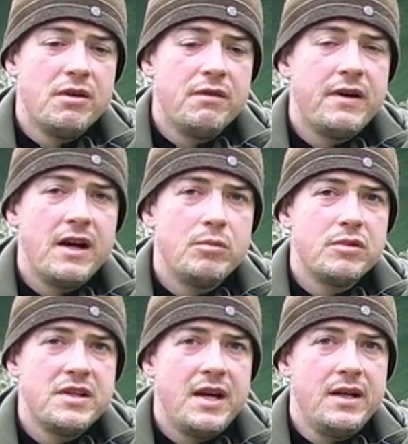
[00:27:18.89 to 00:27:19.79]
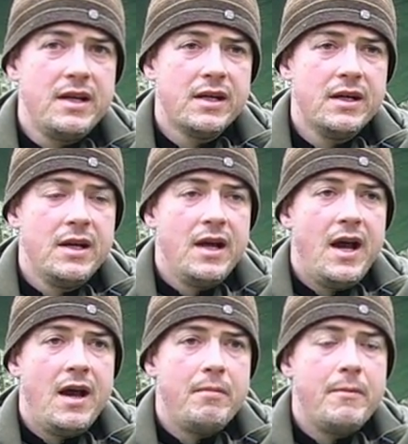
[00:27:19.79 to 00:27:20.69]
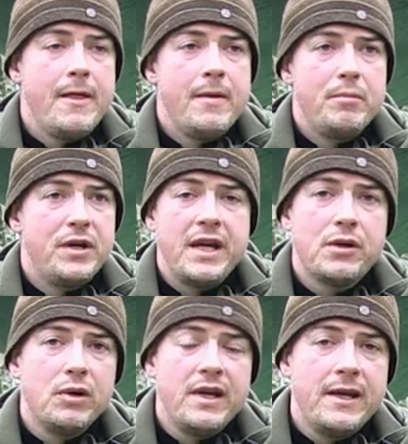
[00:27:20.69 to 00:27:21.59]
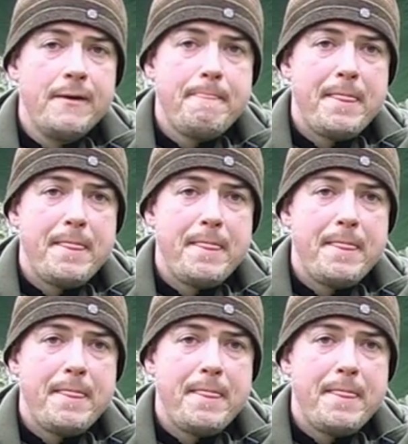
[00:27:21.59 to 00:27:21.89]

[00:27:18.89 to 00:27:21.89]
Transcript: not a viable technique. But equally,